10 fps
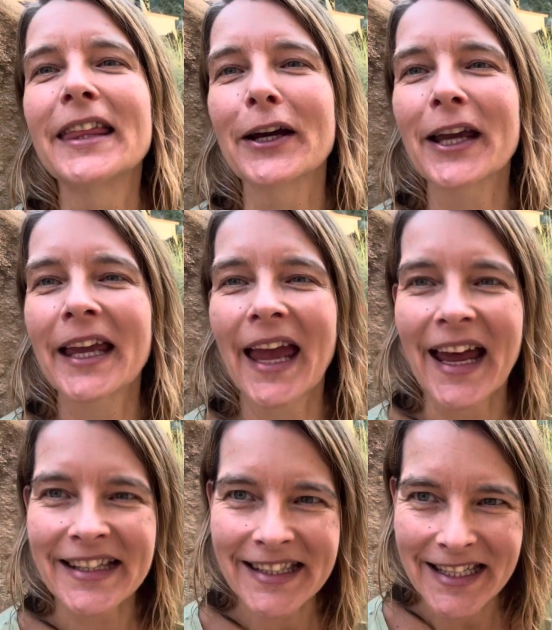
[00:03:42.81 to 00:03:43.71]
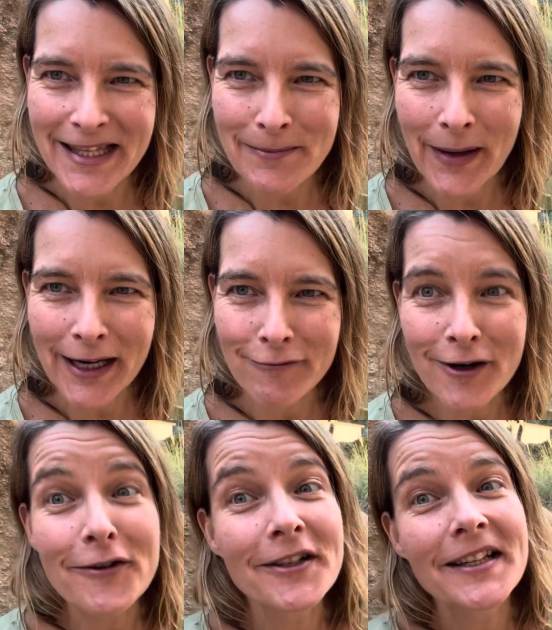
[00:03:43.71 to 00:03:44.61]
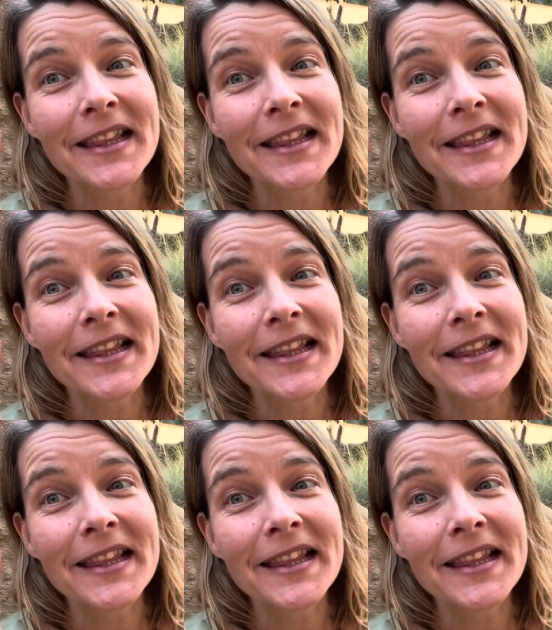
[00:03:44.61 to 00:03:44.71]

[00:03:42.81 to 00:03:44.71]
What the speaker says: the cats in the background,